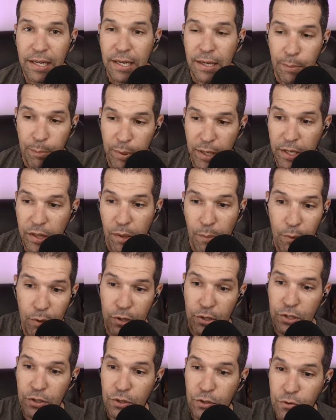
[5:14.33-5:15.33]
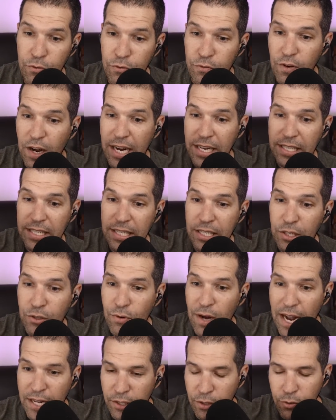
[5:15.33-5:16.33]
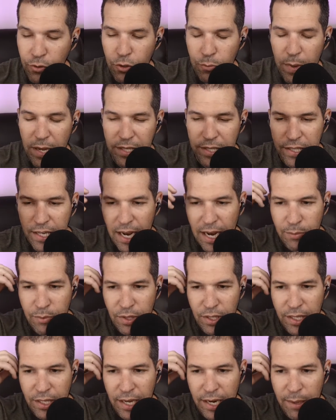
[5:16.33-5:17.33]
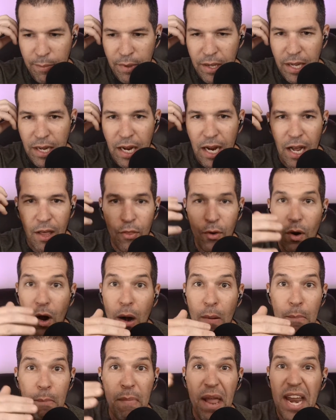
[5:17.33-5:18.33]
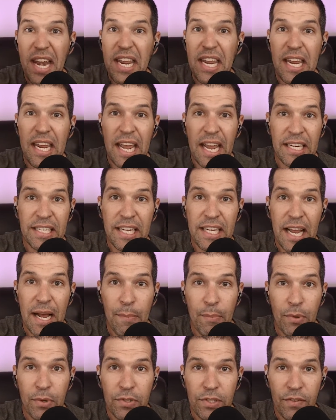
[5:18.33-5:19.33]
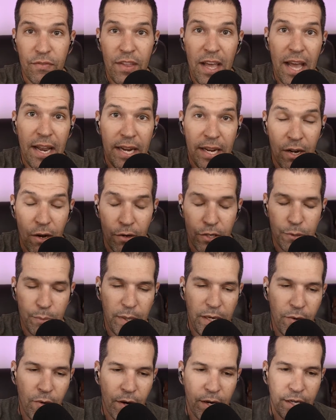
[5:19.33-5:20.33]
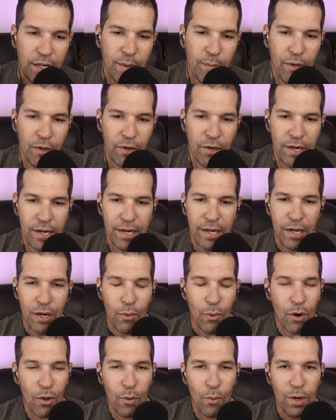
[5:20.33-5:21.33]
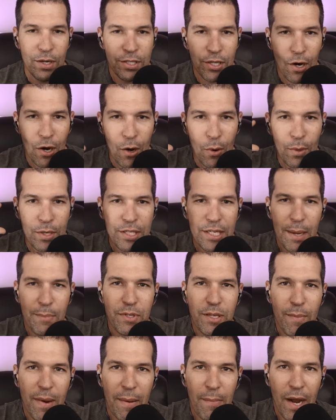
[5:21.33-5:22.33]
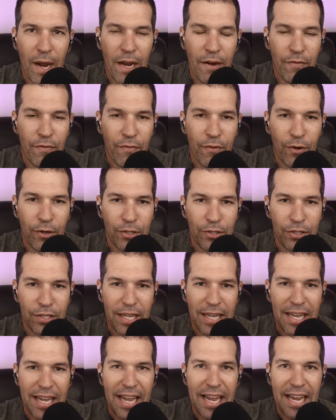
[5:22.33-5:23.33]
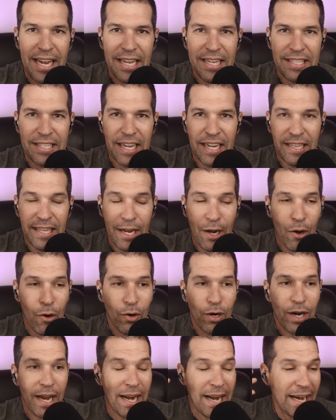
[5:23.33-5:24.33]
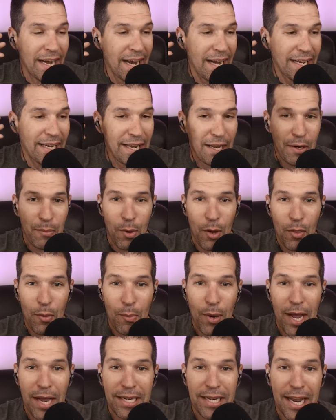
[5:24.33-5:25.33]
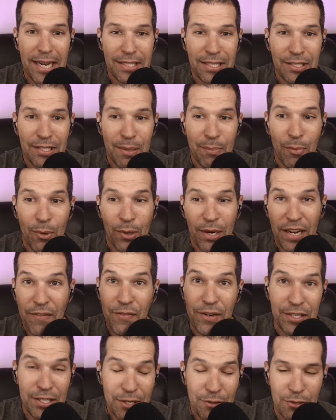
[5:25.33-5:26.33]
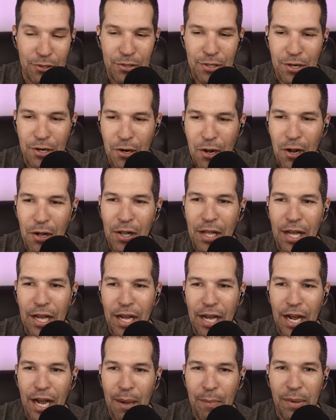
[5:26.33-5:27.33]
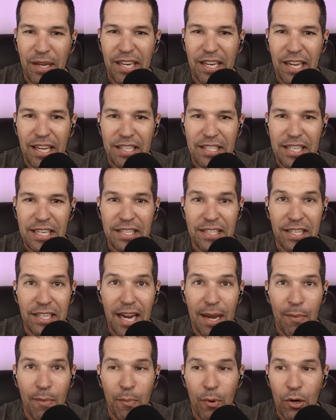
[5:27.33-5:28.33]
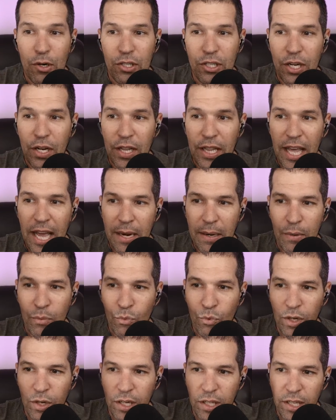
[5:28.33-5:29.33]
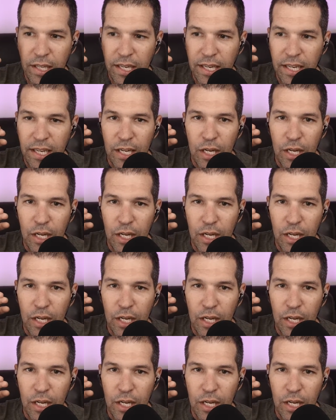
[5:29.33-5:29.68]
being the person who finds these strats and who spends times with the game. There are many examples of that in our speedrunning community. One of the ones that always comes to my mind first is Le Hulk, and I got to get him on the podcast at some point if he's interested at all, because he's the type of person that really